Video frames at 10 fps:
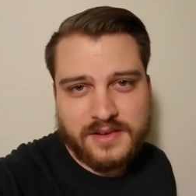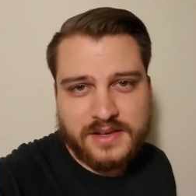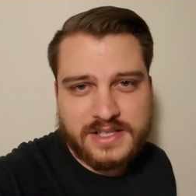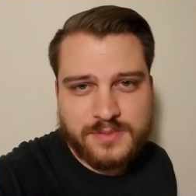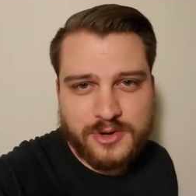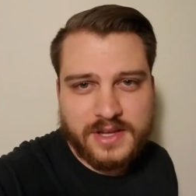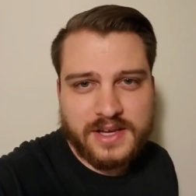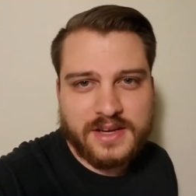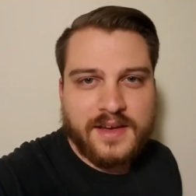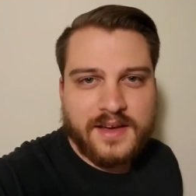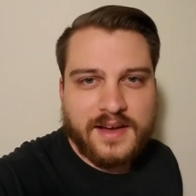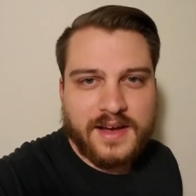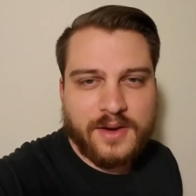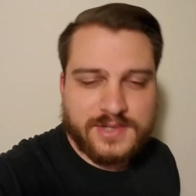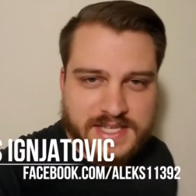It's pretty good.
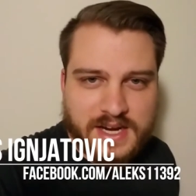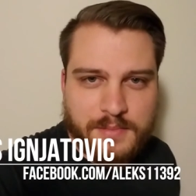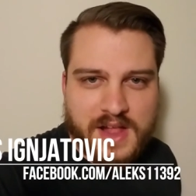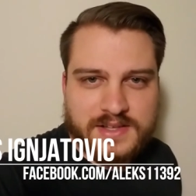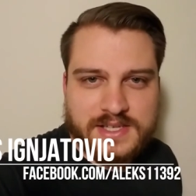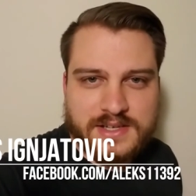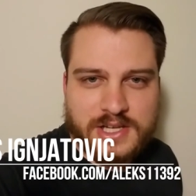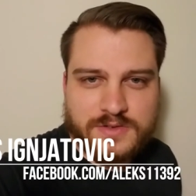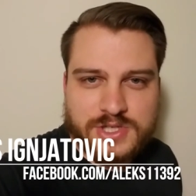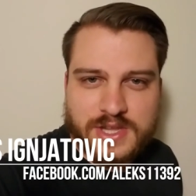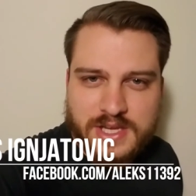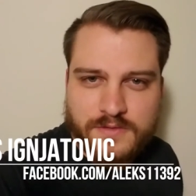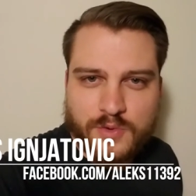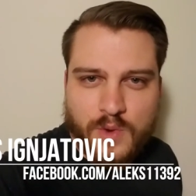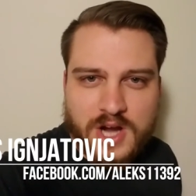Uh, once again, I'm Aleks Ignjatovic. Thank you
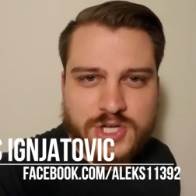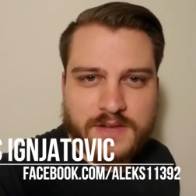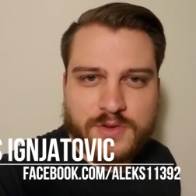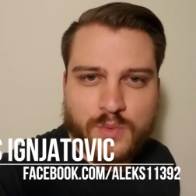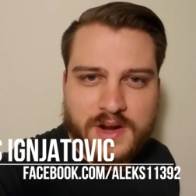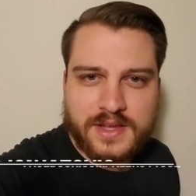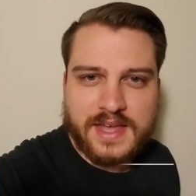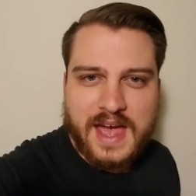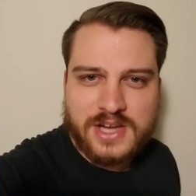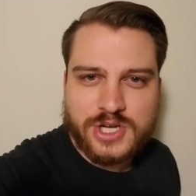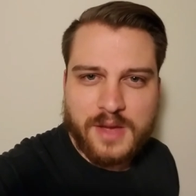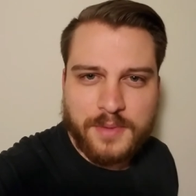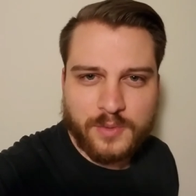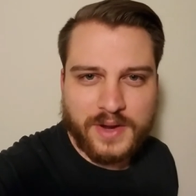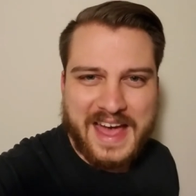for watching. If you want to catch up
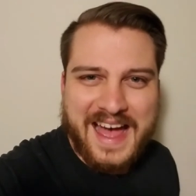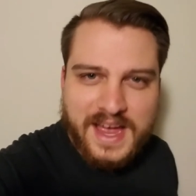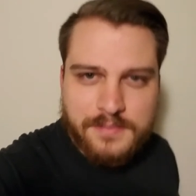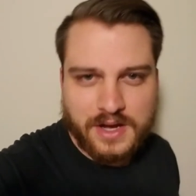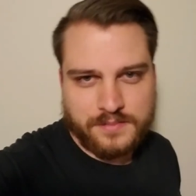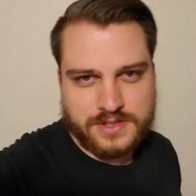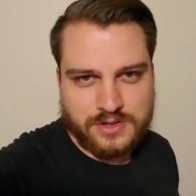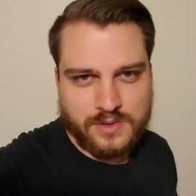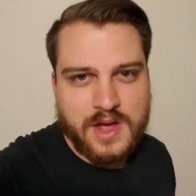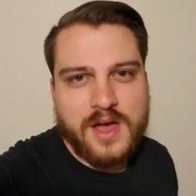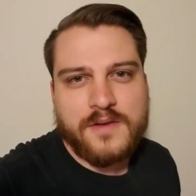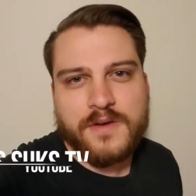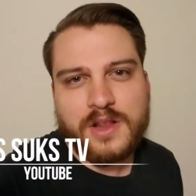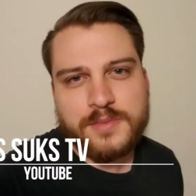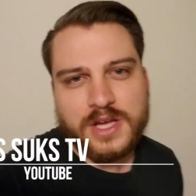on what I'm up to,
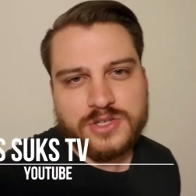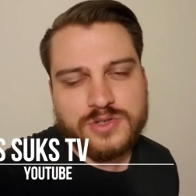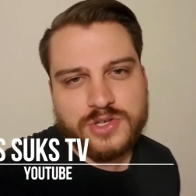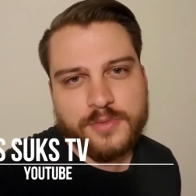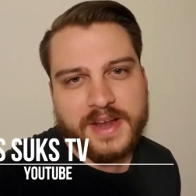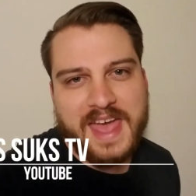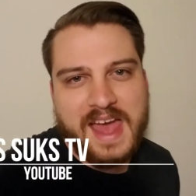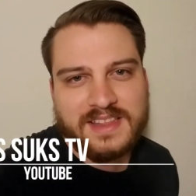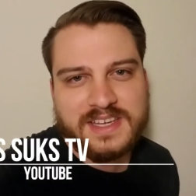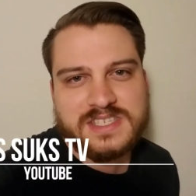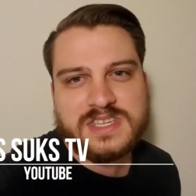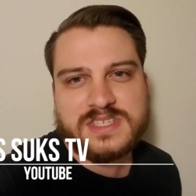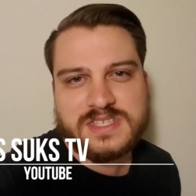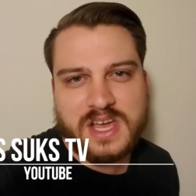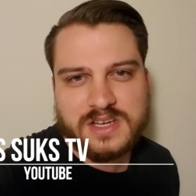follow me on YouTube at
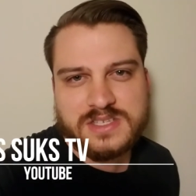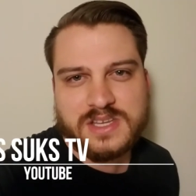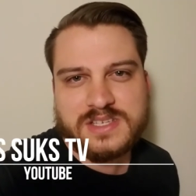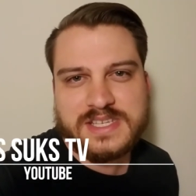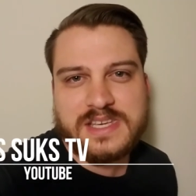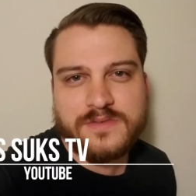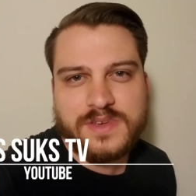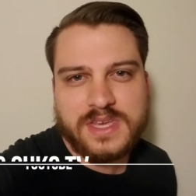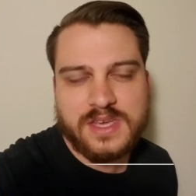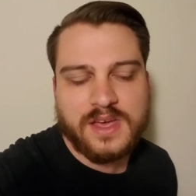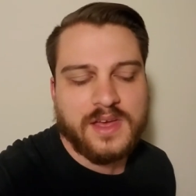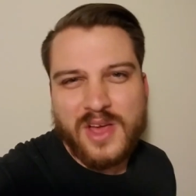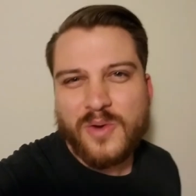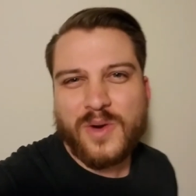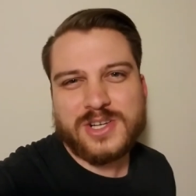AleksSuks TV. Watch